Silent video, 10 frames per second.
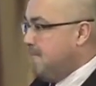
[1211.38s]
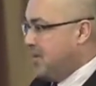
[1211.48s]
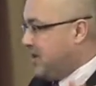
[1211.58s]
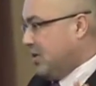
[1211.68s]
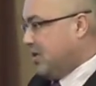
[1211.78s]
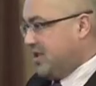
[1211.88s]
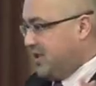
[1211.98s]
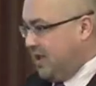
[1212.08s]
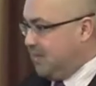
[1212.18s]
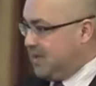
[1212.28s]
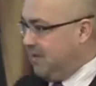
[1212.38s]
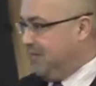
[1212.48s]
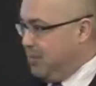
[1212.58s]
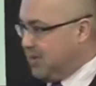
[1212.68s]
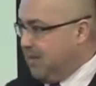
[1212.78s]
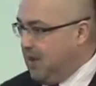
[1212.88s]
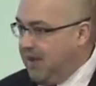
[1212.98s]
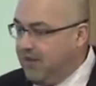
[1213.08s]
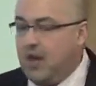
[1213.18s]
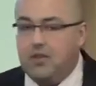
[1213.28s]
the search seems to resemble
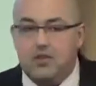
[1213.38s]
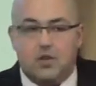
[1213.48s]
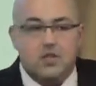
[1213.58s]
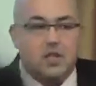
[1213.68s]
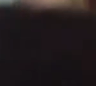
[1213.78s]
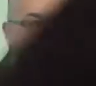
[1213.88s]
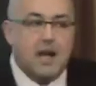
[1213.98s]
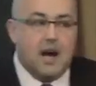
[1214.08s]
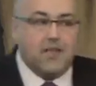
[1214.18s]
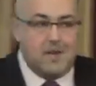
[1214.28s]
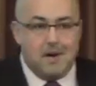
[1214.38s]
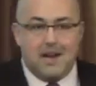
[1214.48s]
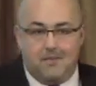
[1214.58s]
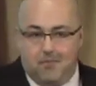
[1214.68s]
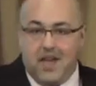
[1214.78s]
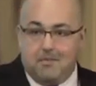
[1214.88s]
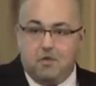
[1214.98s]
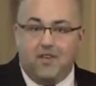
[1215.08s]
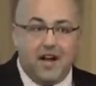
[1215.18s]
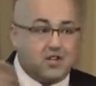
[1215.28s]
every other search. They might then
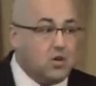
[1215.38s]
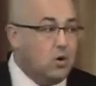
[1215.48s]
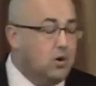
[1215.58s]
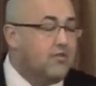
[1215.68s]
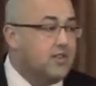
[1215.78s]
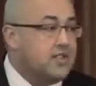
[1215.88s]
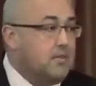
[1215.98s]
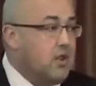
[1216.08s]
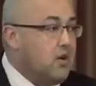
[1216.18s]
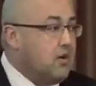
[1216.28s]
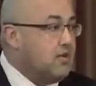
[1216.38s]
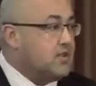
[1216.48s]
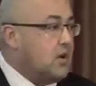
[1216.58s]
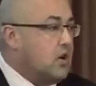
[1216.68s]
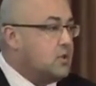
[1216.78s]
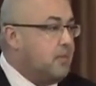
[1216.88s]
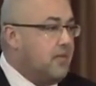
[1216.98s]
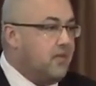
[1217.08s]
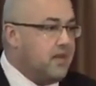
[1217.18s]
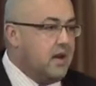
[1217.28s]
move on to Google for some other search,
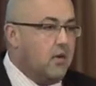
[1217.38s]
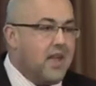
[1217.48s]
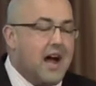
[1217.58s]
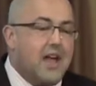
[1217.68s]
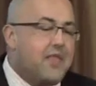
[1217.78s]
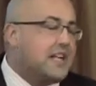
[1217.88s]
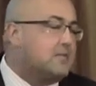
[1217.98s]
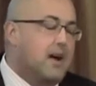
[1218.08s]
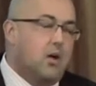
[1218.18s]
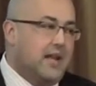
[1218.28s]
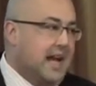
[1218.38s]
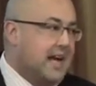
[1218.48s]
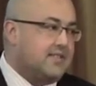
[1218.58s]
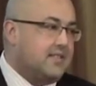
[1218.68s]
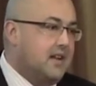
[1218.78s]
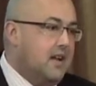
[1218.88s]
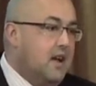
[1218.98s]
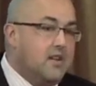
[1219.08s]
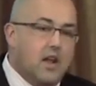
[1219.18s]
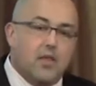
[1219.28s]
but that's my only guess.
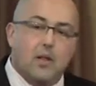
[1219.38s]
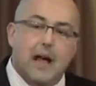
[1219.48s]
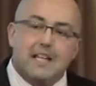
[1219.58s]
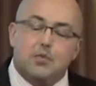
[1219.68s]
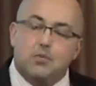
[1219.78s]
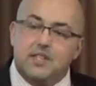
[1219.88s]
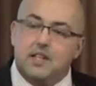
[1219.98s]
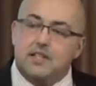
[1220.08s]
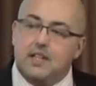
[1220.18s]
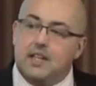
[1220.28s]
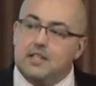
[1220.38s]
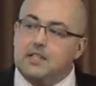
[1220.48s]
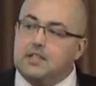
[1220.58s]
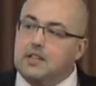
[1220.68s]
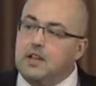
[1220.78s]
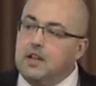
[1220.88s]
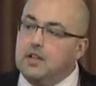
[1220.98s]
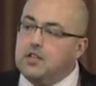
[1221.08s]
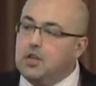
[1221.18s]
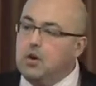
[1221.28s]
Nonetheless, resistance
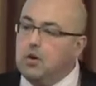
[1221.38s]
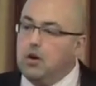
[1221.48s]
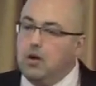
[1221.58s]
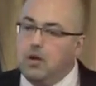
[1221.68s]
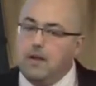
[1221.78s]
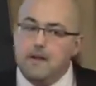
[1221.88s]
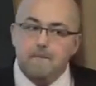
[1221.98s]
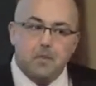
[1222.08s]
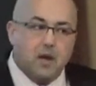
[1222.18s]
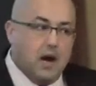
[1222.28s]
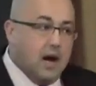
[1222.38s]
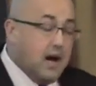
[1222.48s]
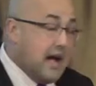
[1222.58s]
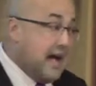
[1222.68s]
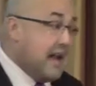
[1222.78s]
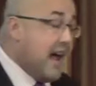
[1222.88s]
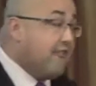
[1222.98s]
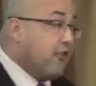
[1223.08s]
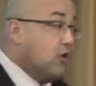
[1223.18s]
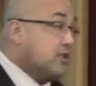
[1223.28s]
to Google and
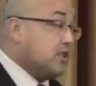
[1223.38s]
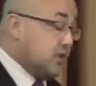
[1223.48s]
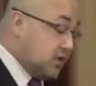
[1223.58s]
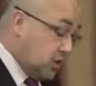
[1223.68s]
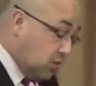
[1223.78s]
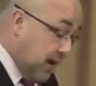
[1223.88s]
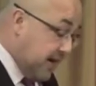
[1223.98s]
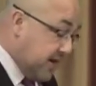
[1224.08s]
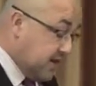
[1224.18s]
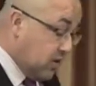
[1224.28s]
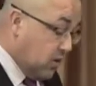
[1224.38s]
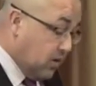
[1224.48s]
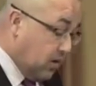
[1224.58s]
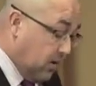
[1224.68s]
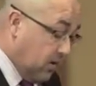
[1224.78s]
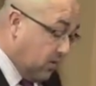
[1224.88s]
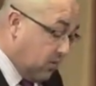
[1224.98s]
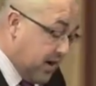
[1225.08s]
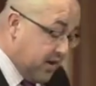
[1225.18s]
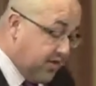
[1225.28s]
efforts to rein in Google
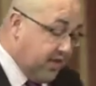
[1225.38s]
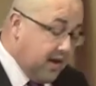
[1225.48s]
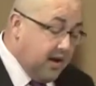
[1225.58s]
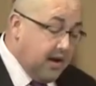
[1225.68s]
with